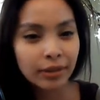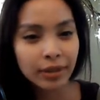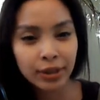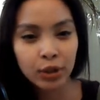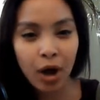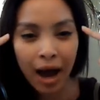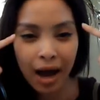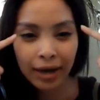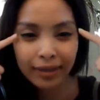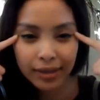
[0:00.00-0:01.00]
Is it your
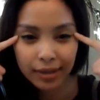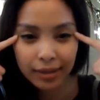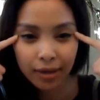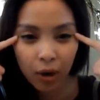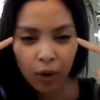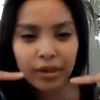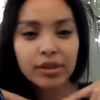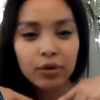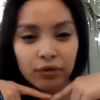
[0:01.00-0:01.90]
eyes or is it your